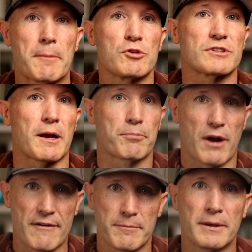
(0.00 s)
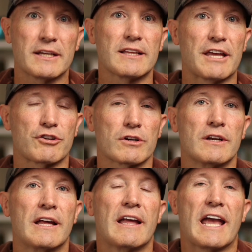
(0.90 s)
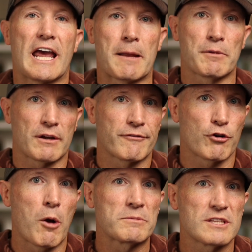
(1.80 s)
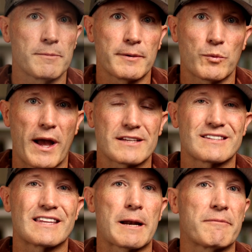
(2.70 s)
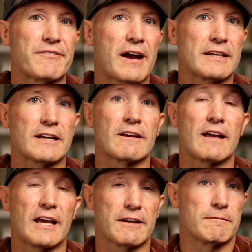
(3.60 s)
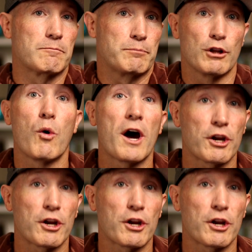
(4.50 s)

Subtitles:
I'm using a private money lender, and I'm looking for homes in the Midwest that I'm finding at below